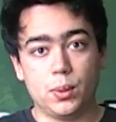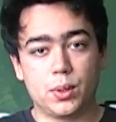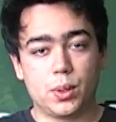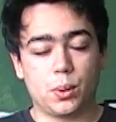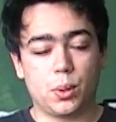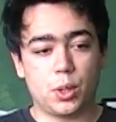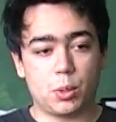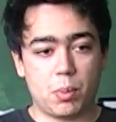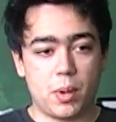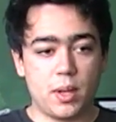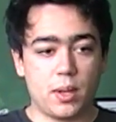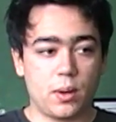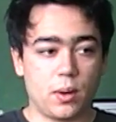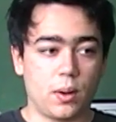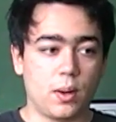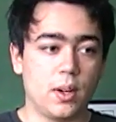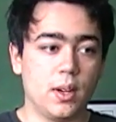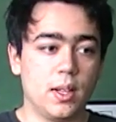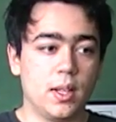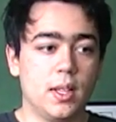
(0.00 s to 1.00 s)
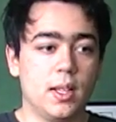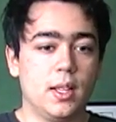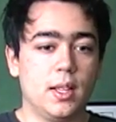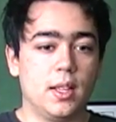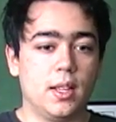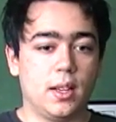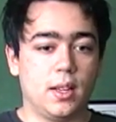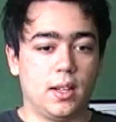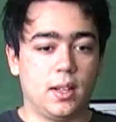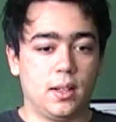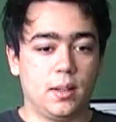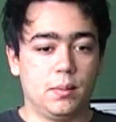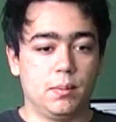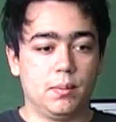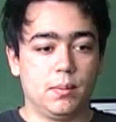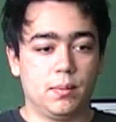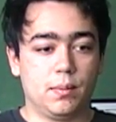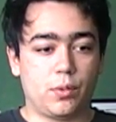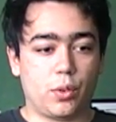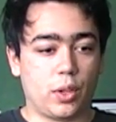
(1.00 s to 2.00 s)
so to speak, or
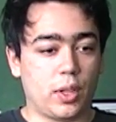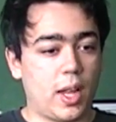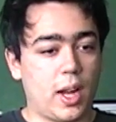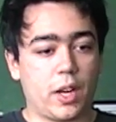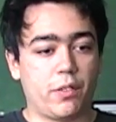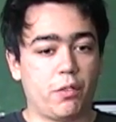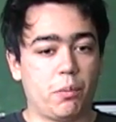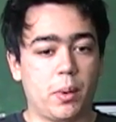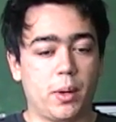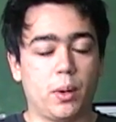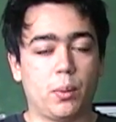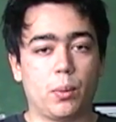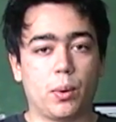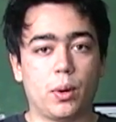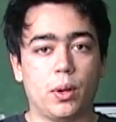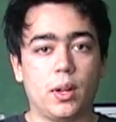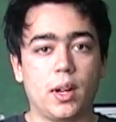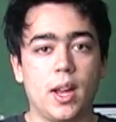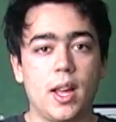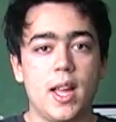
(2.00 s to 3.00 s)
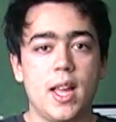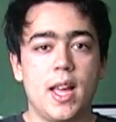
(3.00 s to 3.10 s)
for lack of a better word.